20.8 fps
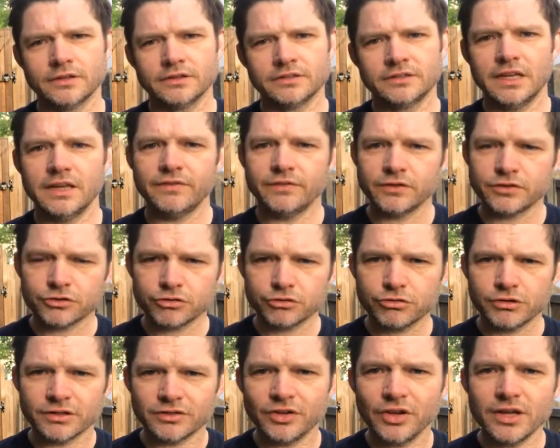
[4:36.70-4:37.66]
Stephen's
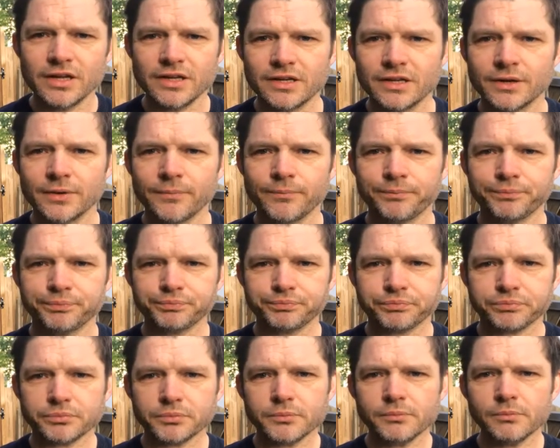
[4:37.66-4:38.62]
critique
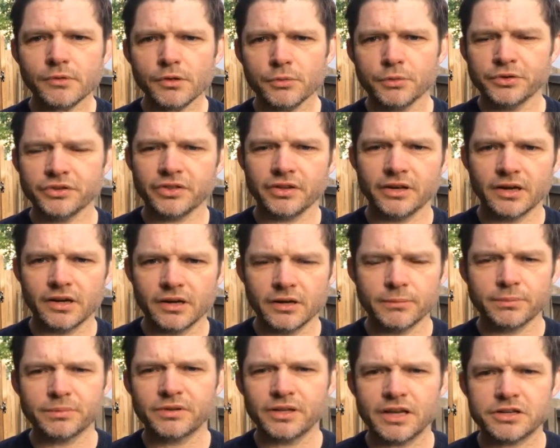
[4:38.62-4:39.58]
was that an
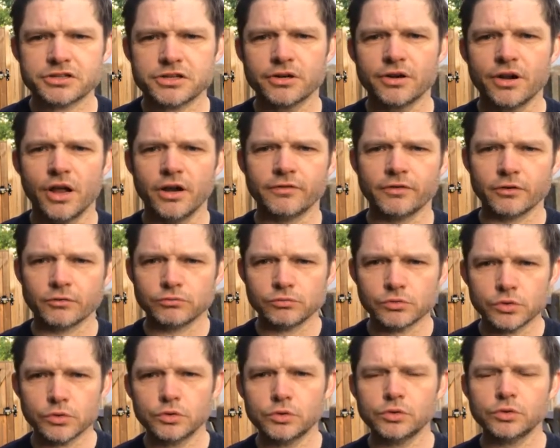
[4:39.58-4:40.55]
obsession over
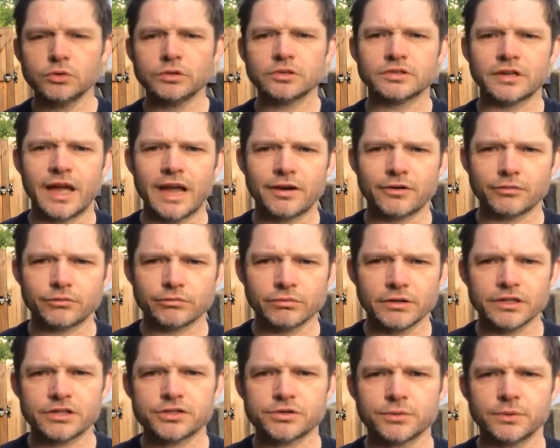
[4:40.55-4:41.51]
rules and
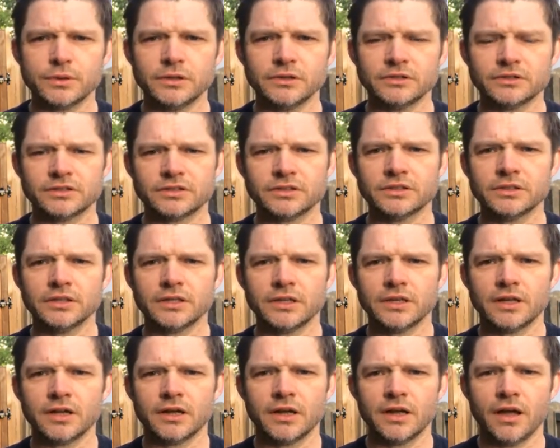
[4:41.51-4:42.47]
rituals
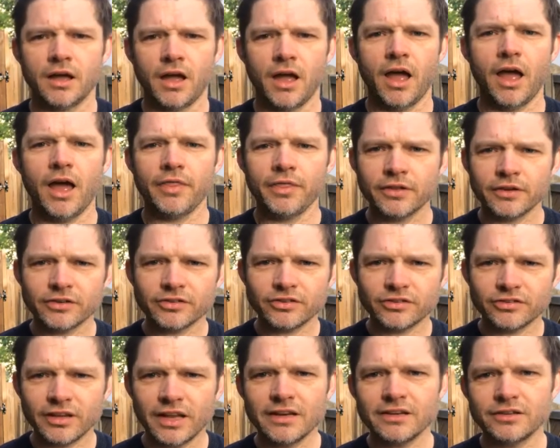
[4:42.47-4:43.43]
that
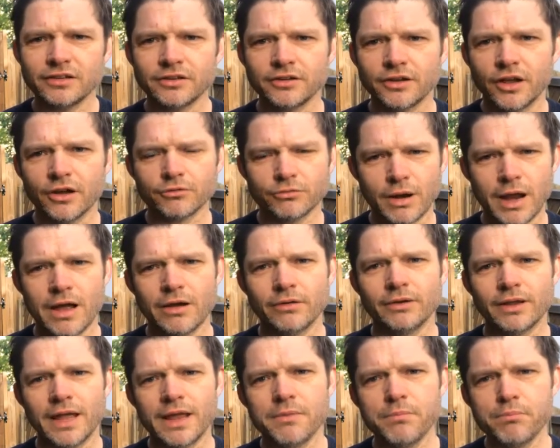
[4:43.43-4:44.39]
centred
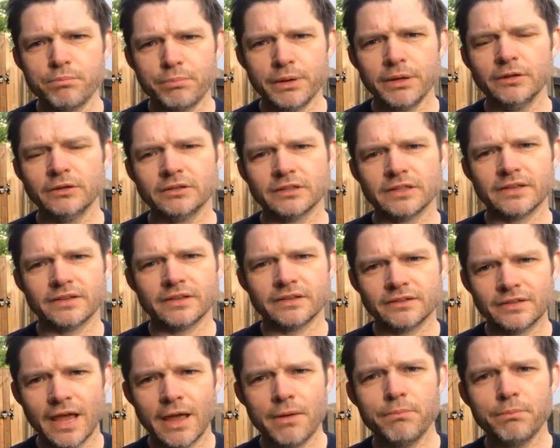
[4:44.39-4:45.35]
around a building, the
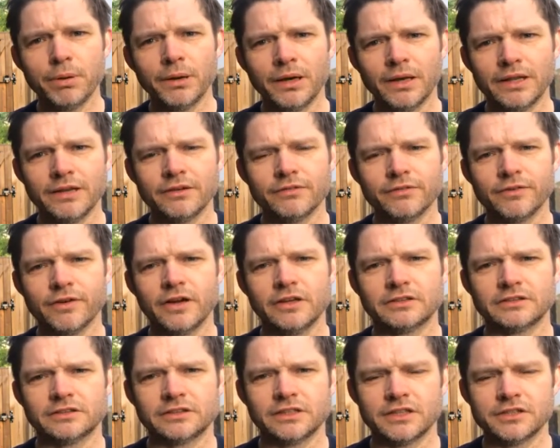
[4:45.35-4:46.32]
temple in
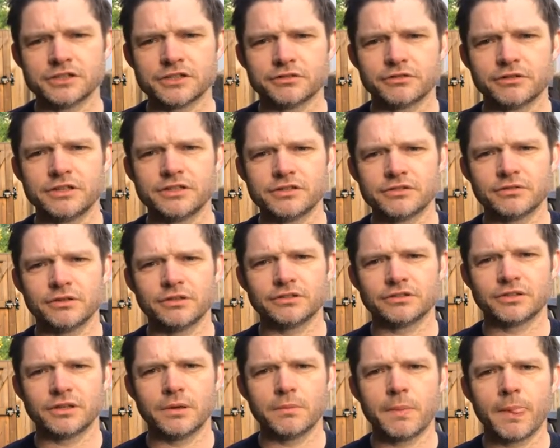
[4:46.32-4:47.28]
first century
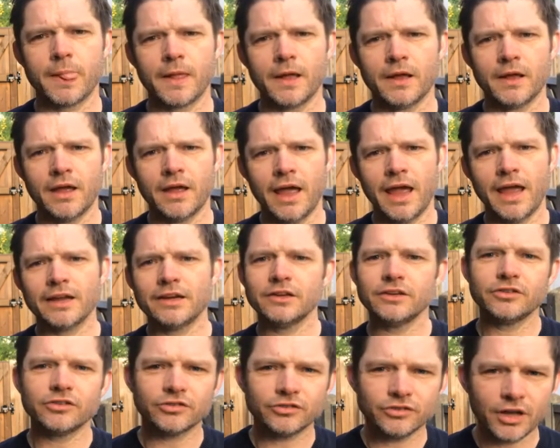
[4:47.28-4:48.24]
Jerusalem, and
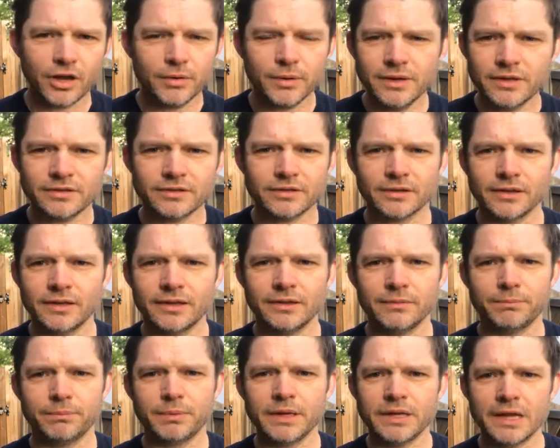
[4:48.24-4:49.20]
could so
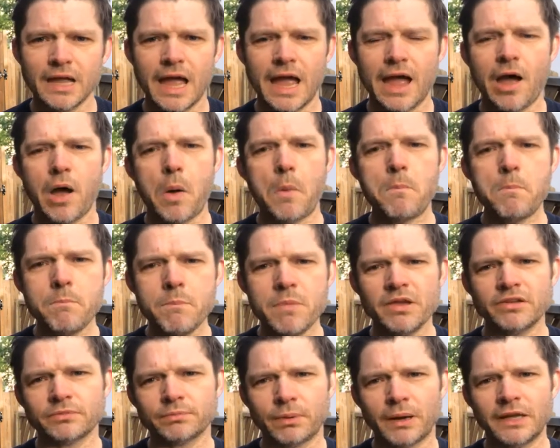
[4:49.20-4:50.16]
easily be our
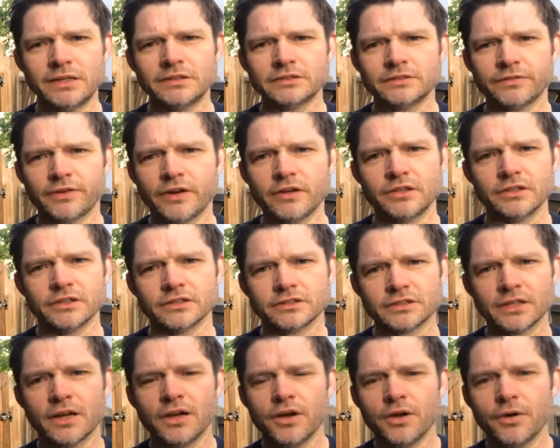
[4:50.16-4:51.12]
misplaced
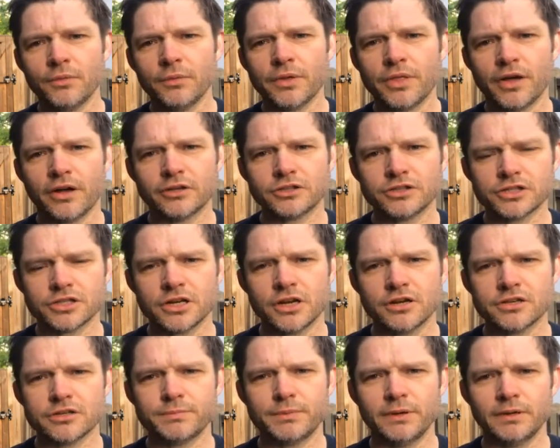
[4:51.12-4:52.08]
focus with our
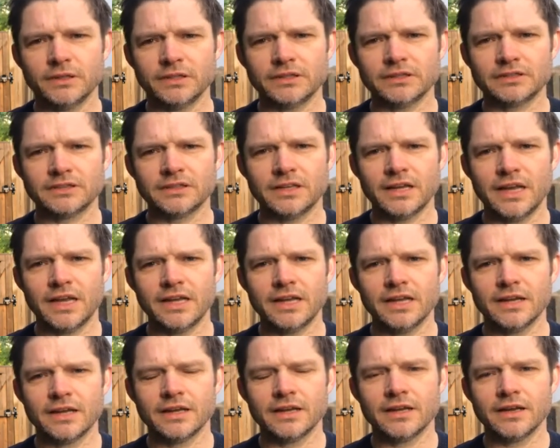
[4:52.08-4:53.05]
church buildings today,
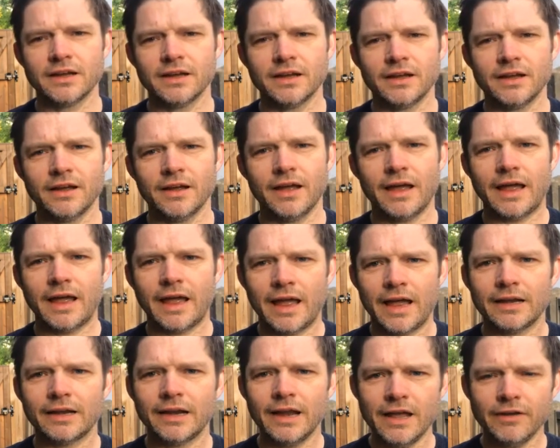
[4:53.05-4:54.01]

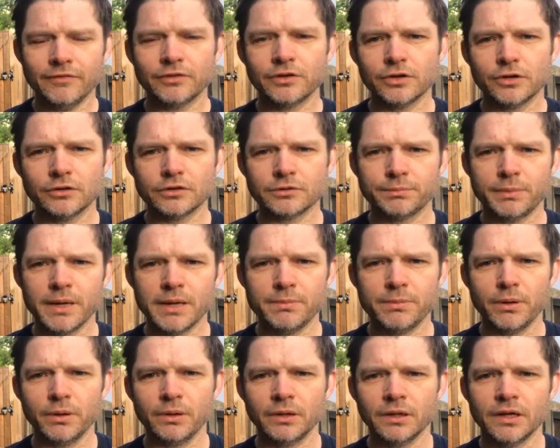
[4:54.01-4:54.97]
had left God's
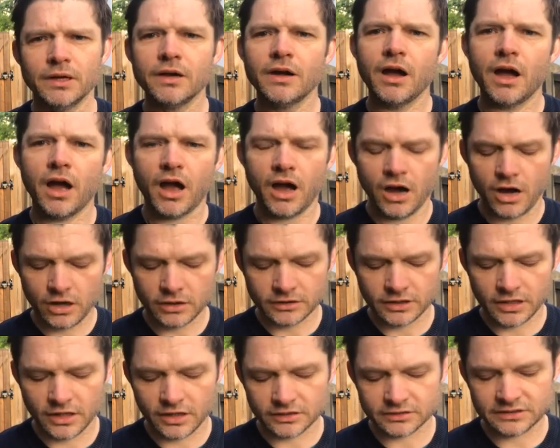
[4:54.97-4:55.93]
people
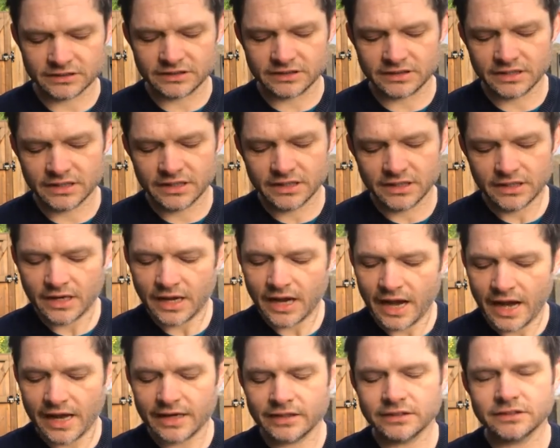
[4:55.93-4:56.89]
hard-hearted
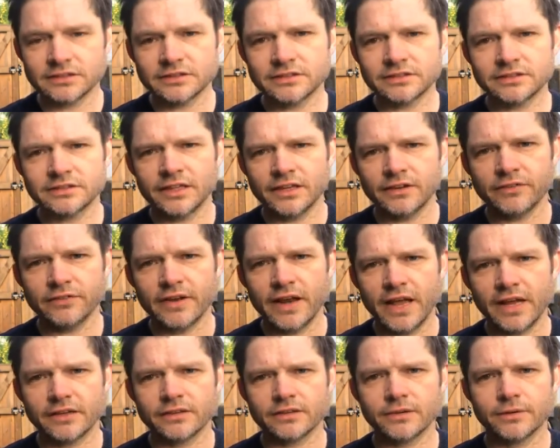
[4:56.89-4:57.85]
and
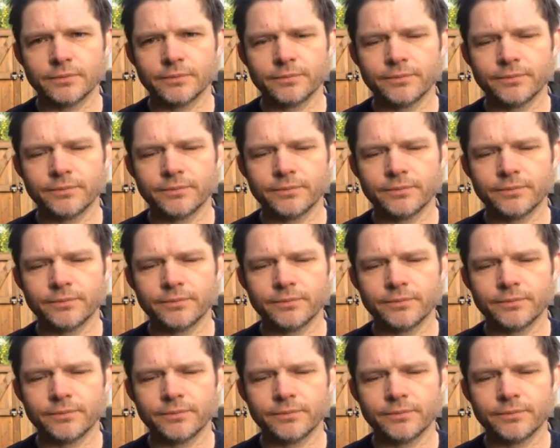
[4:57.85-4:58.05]
stiff-necked.